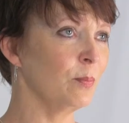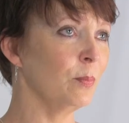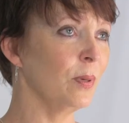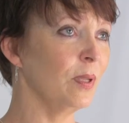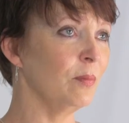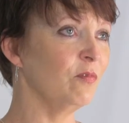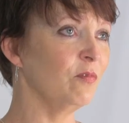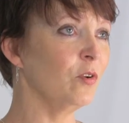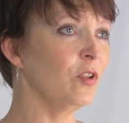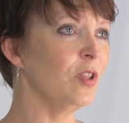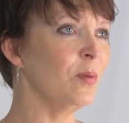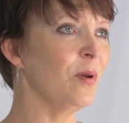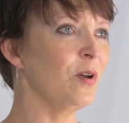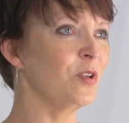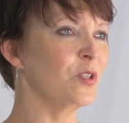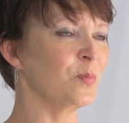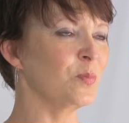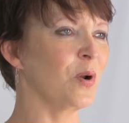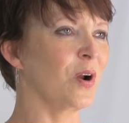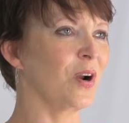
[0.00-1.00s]
But for the
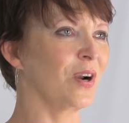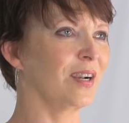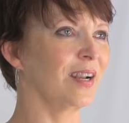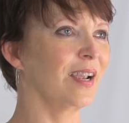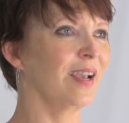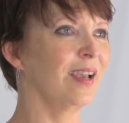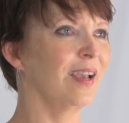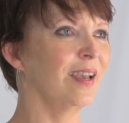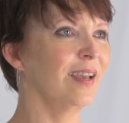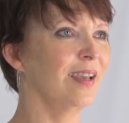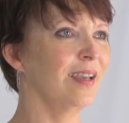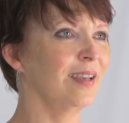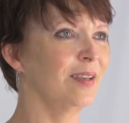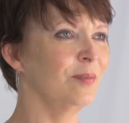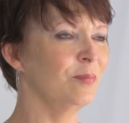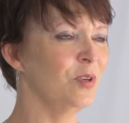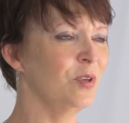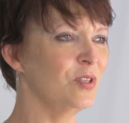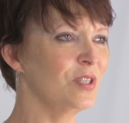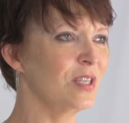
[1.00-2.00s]
most part,
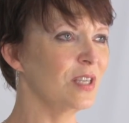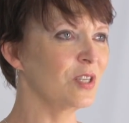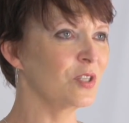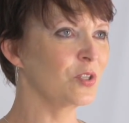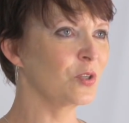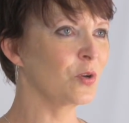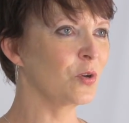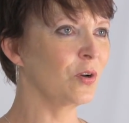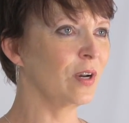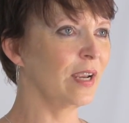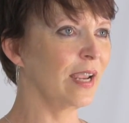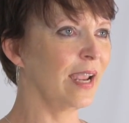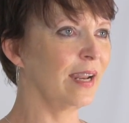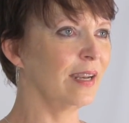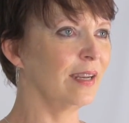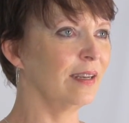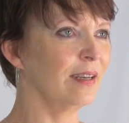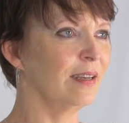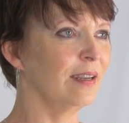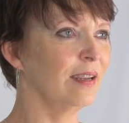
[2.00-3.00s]
music is
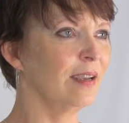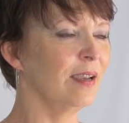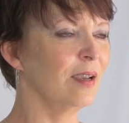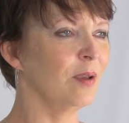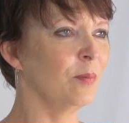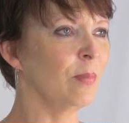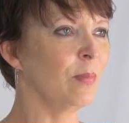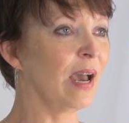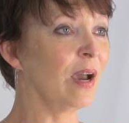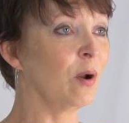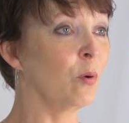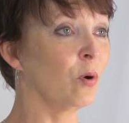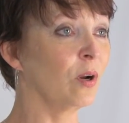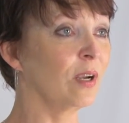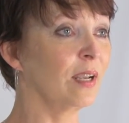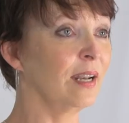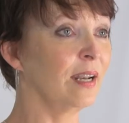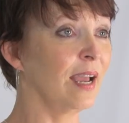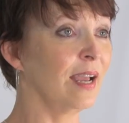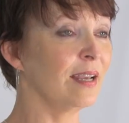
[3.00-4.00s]
created by
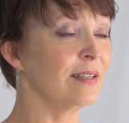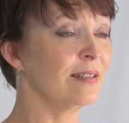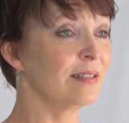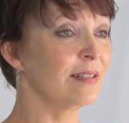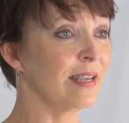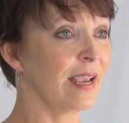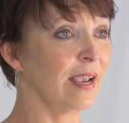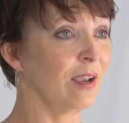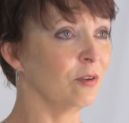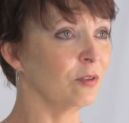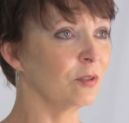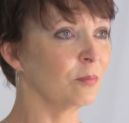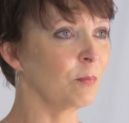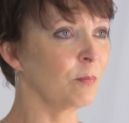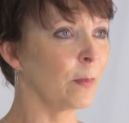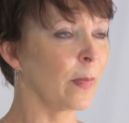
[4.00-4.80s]
organized sound.